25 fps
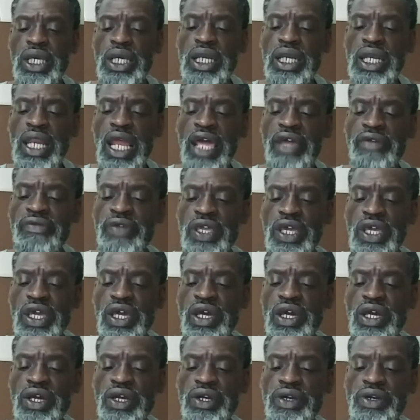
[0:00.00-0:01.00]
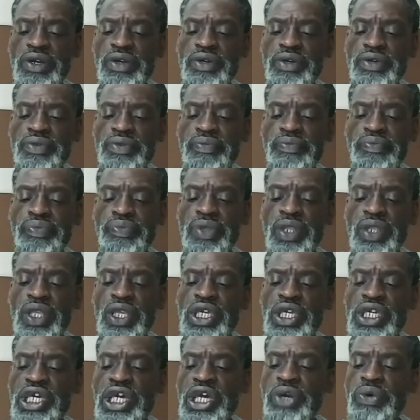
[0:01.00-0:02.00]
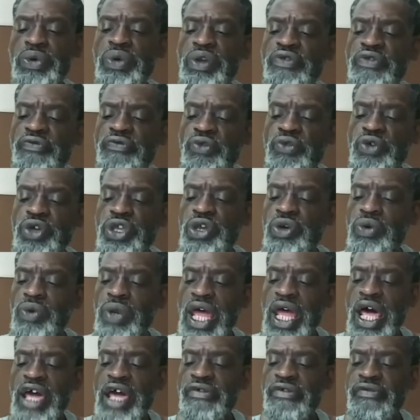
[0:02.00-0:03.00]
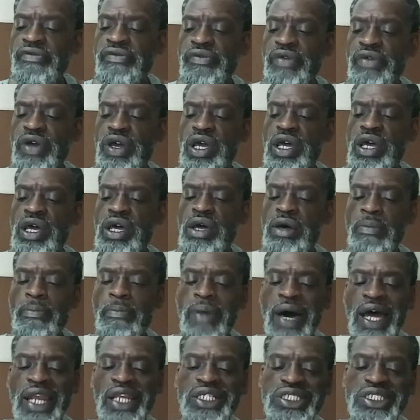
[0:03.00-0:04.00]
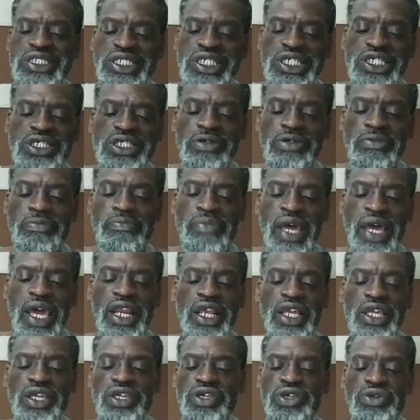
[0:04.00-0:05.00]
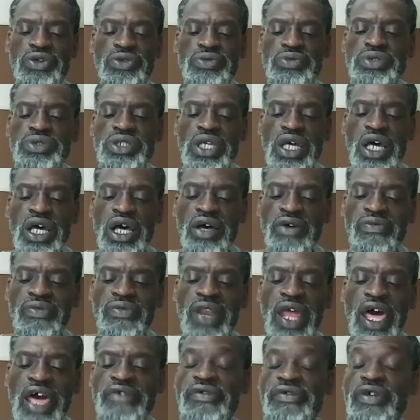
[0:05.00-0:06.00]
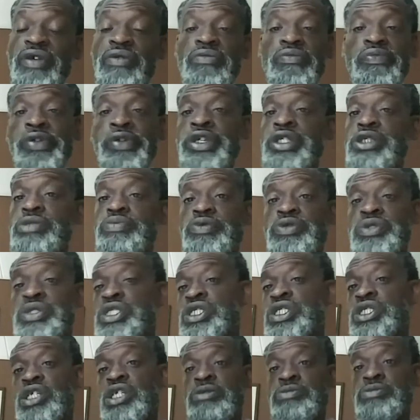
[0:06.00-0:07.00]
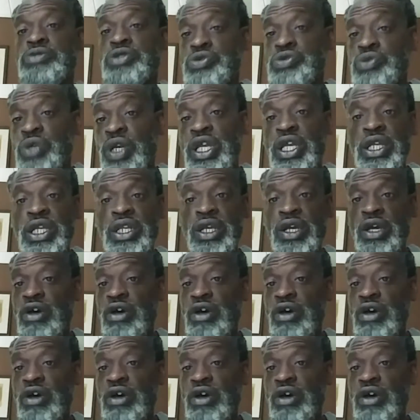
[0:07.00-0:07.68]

life care, caring for your life by the systematic use of life giving principles. This comes straight